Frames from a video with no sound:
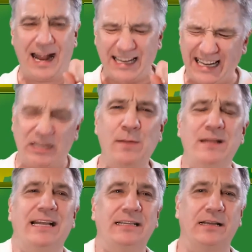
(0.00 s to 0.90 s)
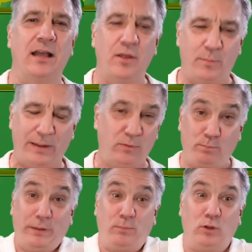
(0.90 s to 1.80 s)
intimidating the people.
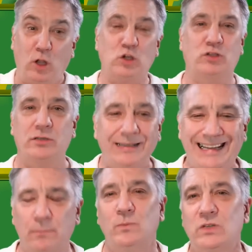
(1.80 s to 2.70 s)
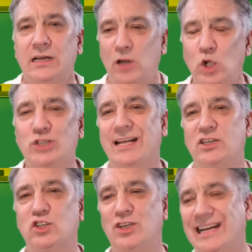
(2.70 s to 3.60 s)
People lost limbs and lost their
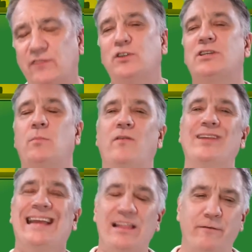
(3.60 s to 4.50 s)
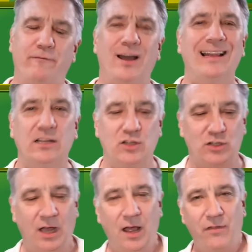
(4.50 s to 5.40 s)
sights for some of the violence
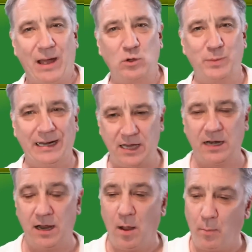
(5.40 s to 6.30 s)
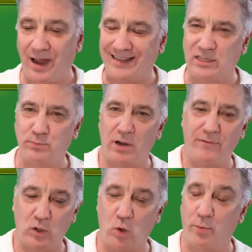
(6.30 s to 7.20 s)
that was being done by this
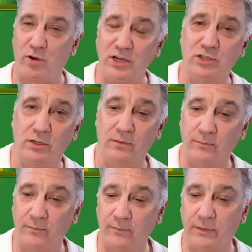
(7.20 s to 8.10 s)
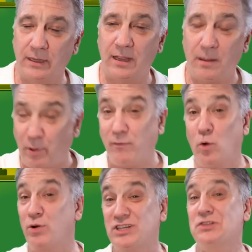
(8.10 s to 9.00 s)
private corporation. Private
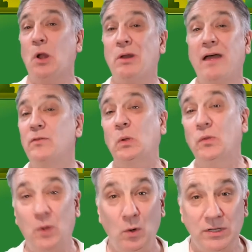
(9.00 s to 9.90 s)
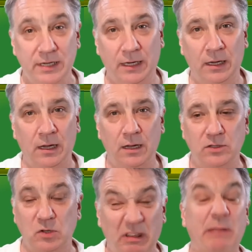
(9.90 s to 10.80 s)
corporations don't have the authority
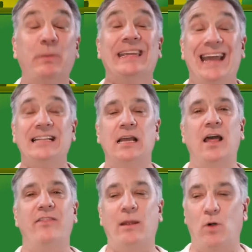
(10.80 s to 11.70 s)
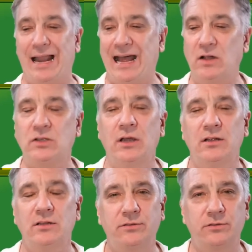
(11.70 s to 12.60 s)
to do that, but yet they were allowed
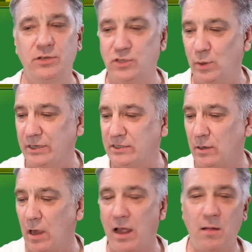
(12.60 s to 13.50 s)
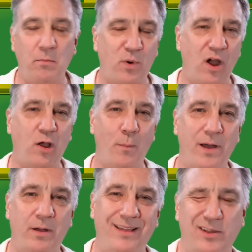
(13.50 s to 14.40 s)
to do it. Barack
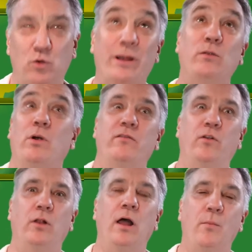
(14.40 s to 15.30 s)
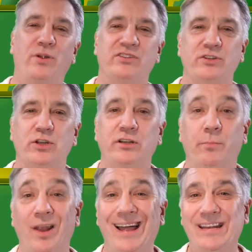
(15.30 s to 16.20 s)
Obama, the great, wonderful president, turned a
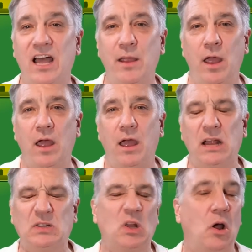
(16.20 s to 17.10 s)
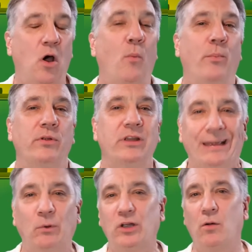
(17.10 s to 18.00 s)
blind eye and just hoped
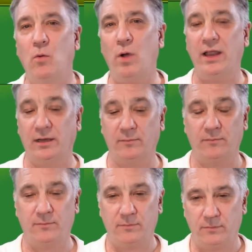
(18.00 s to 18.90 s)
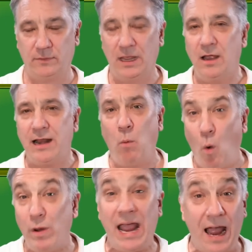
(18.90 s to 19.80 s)
it would go away. Now,
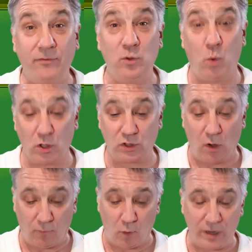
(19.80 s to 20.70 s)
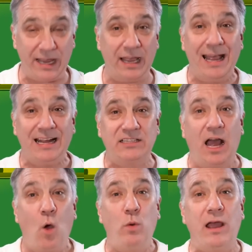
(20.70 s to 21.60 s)
what we have to watch for here is
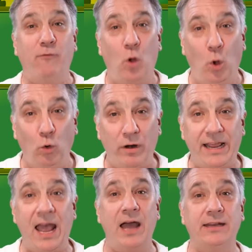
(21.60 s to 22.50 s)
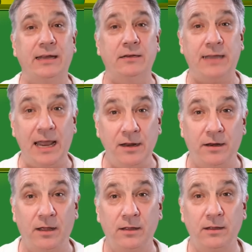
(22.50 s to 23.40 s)
that we have already had in Canada,